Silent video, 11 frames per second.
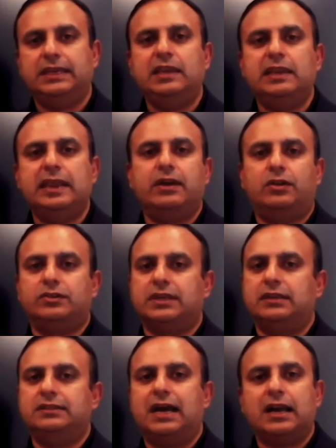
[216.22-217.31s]
emails
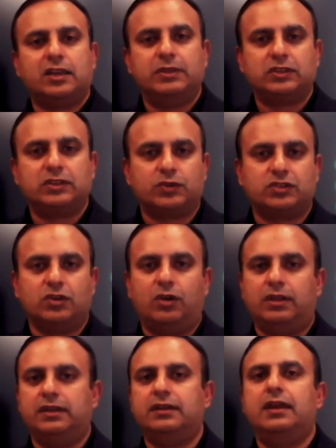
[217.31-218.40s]
and documents were
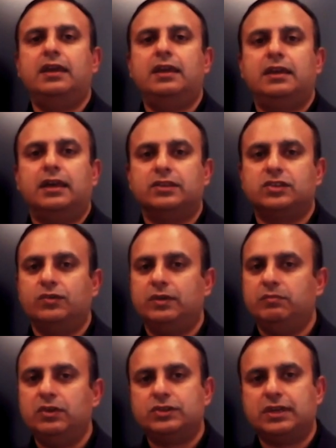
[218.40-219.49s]
stolen, Sony
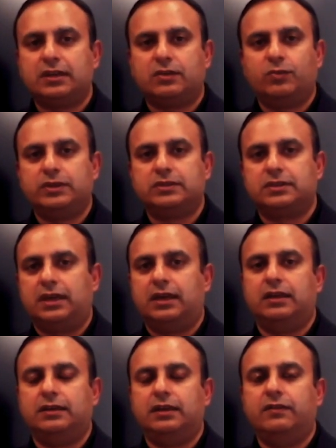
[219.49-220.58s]
Music was
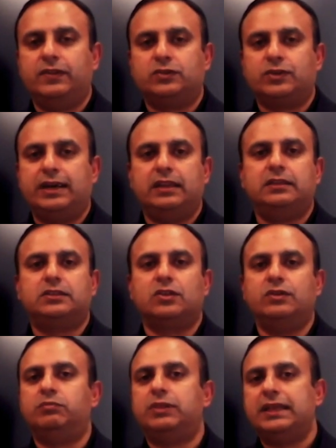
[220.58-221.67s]
infiltrated,
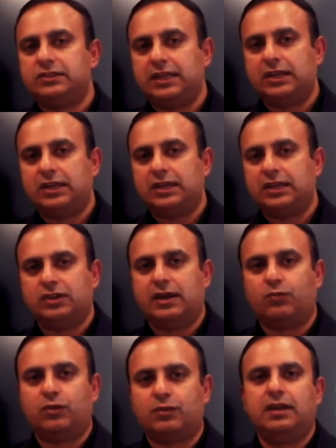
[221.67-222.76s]
Sony PlayStation
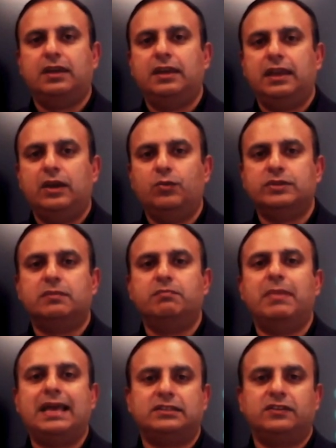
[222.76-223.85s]
Network. It was a
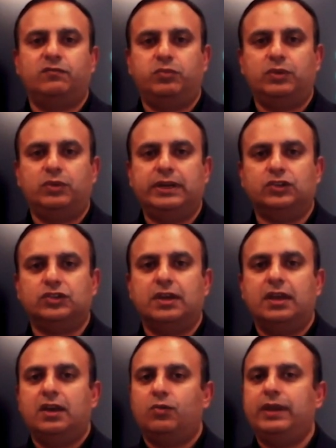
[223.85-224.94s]
massive breach.
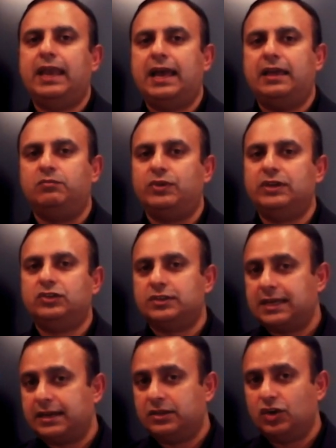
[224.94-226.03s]
We had
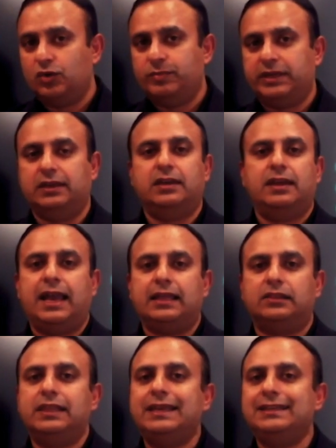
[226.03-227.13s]
breaches at Adobe,
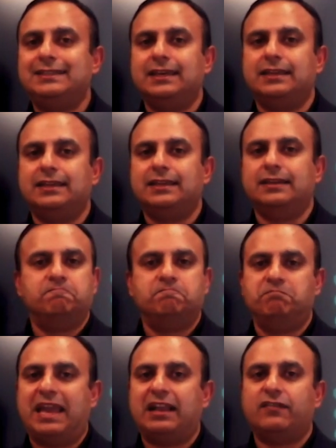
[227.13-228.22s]
at LinkedIn,
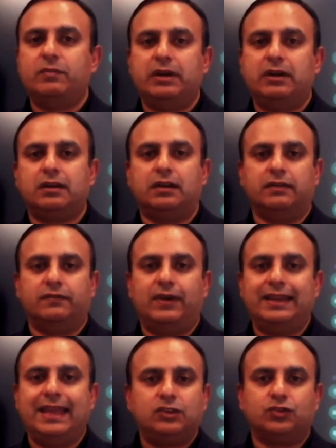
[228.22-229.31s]
Bank of America,
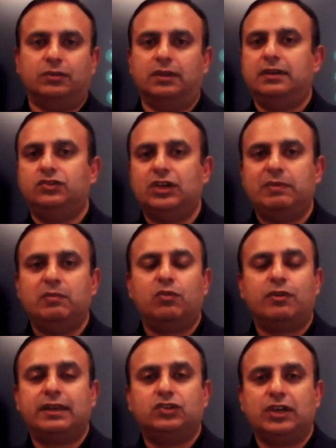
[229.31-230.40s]
Financial,
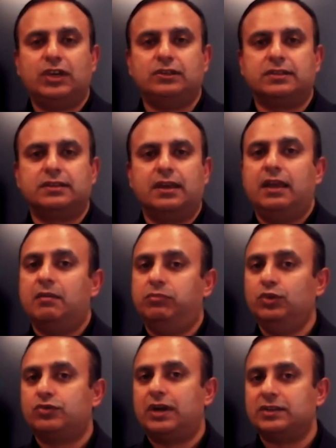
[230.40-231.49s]
JPMorgan Chase,
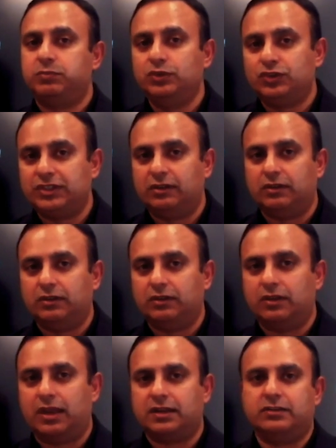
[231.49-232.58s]
Blue Cross Blue Shield
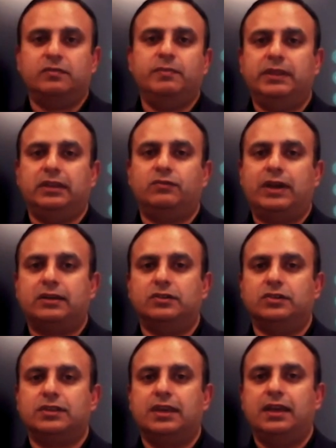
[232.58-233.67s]
lost 100 million
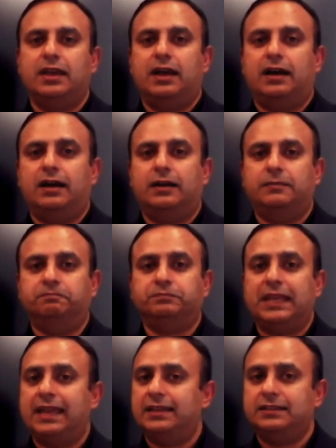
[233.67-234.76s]
records,
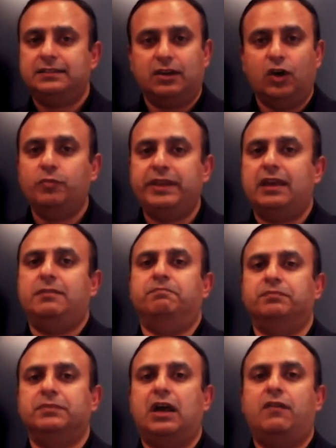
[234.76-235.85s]
and OPM,
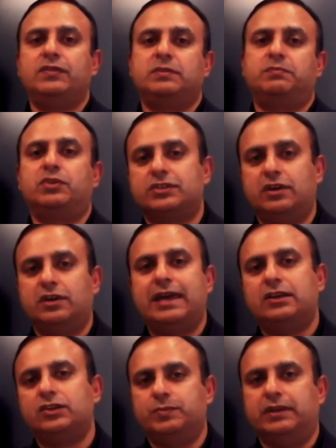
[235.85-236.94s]
Office of Personnel
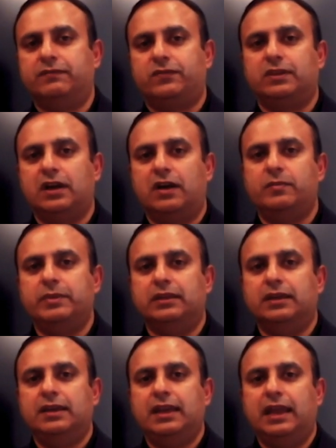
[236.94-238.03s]
Management for the government.
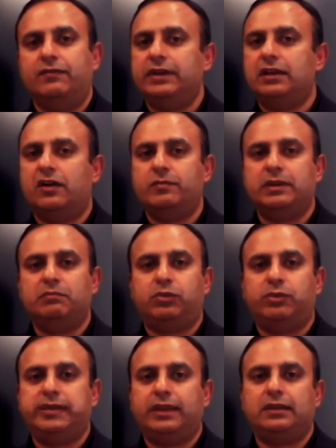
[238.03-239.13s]
Every government
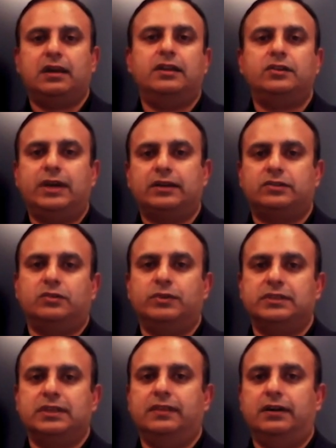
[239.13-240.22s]
employee and contractor
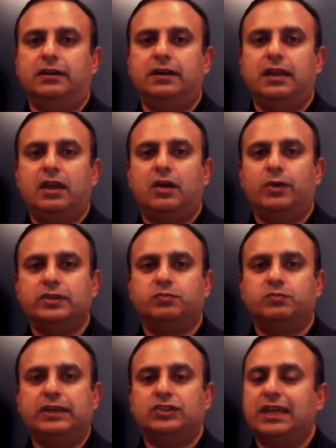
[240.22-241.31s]
was in there, was
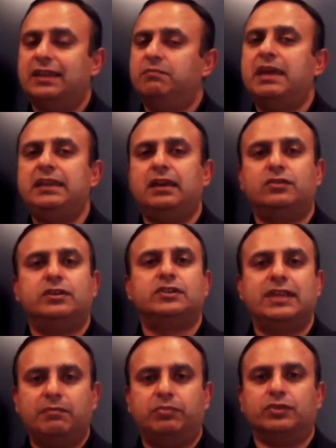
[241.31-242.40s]
breached, and many other
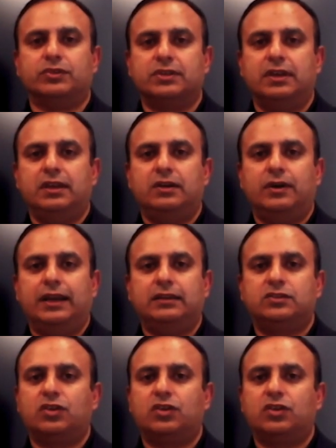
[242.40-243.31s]
examples, right?